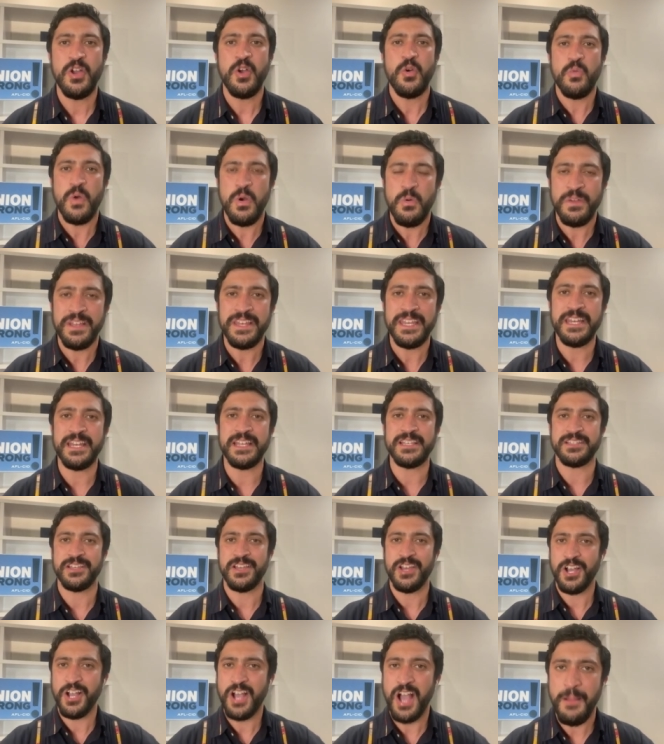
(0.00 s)
What we need
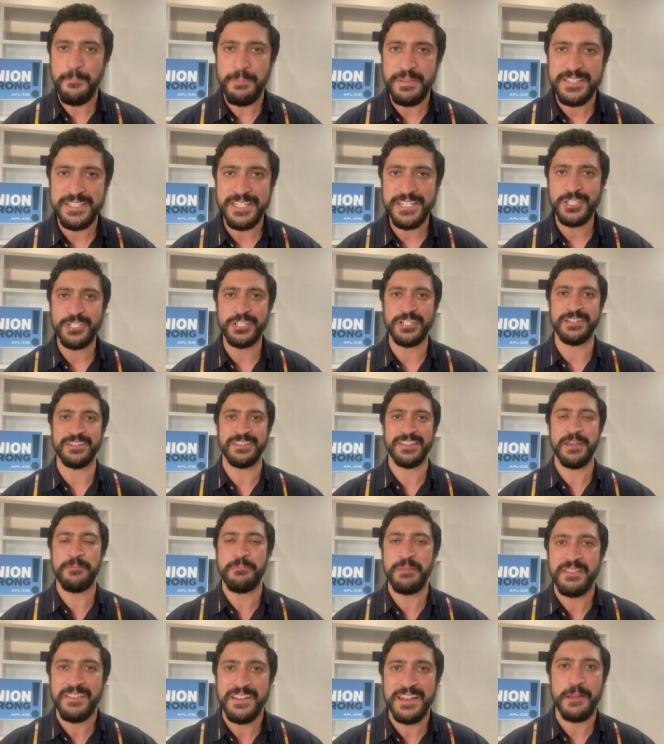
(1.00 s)
is competition, the
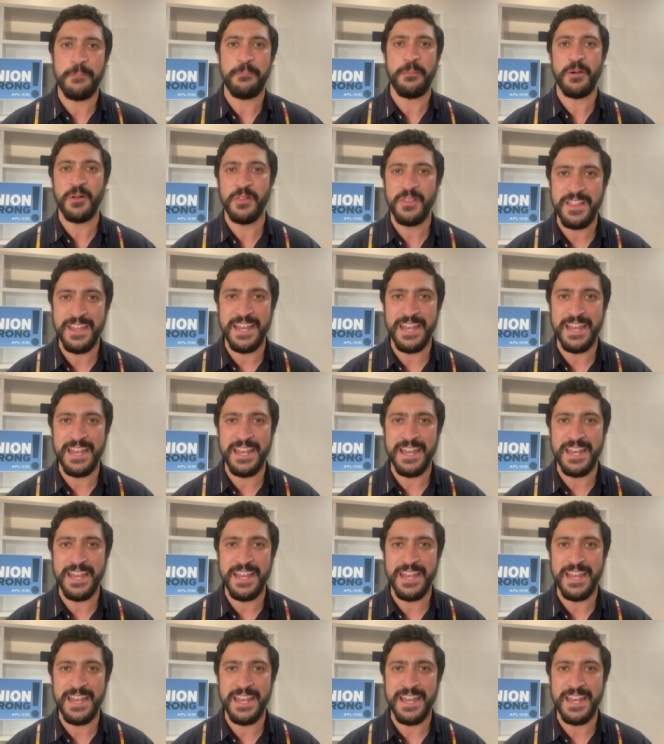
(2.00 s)
ability to pull